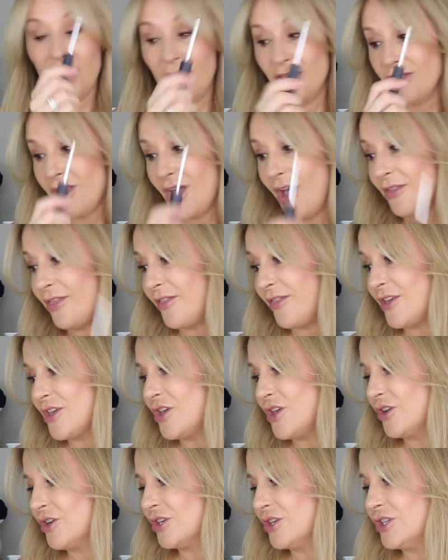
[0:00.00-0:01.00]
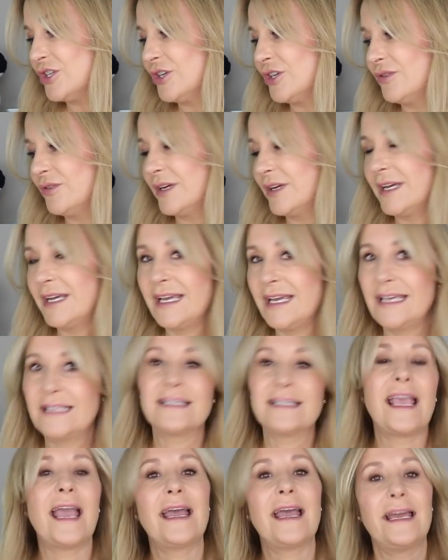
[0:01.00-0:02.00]
The other thing you can do
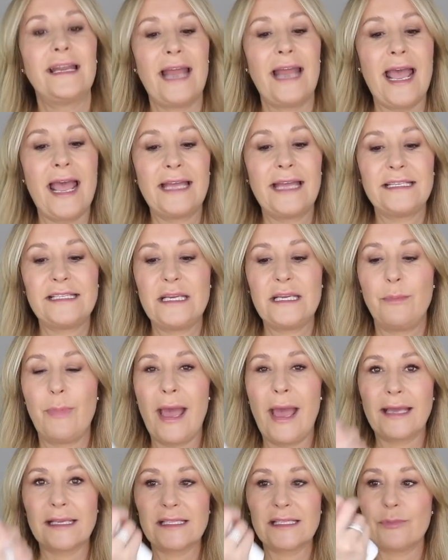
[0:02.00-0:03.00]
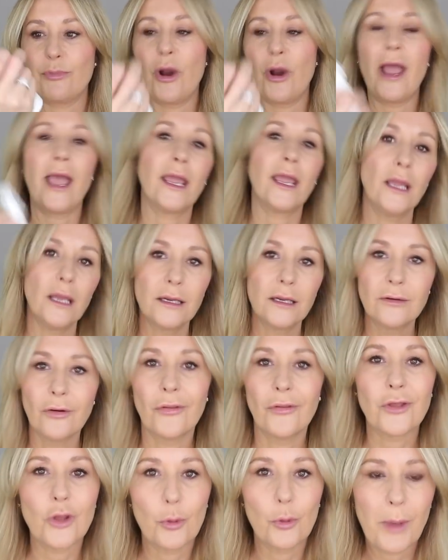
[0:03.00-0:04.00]
is get an anti-bac spray.
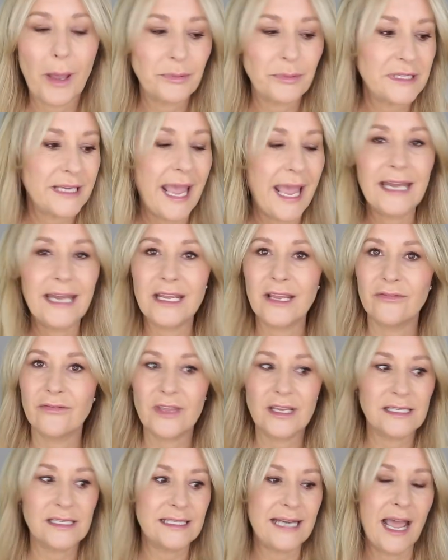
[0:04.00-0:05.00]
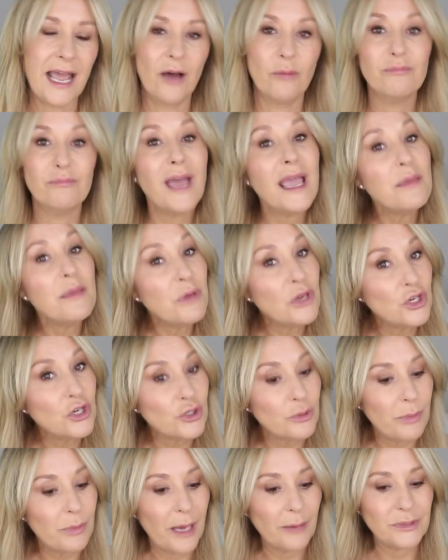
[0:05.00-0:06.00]
Not that you'll be able to get any of this now. Maybe you
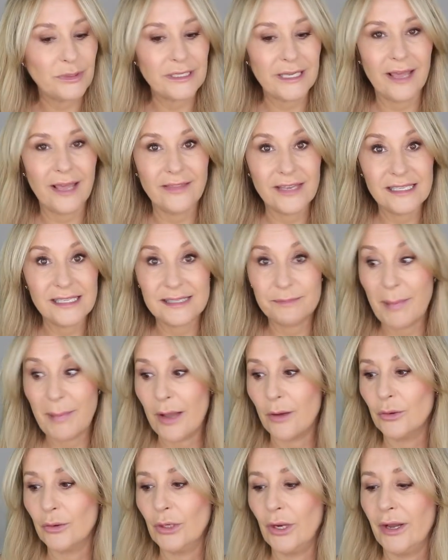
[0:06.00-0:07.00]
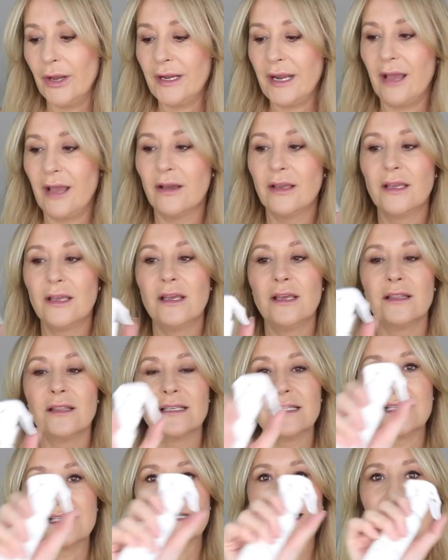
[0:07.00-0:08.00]
should be able to get this back online now.
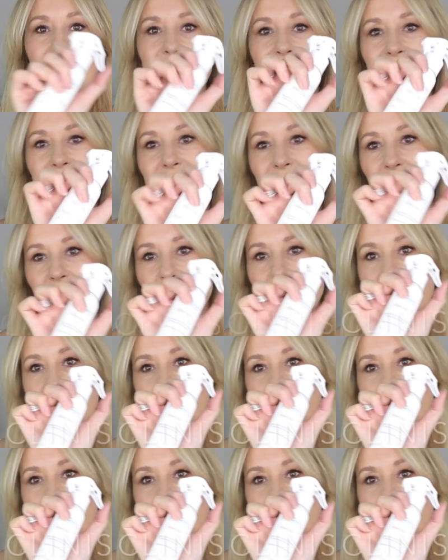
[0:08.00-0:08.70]
This is Clinisept,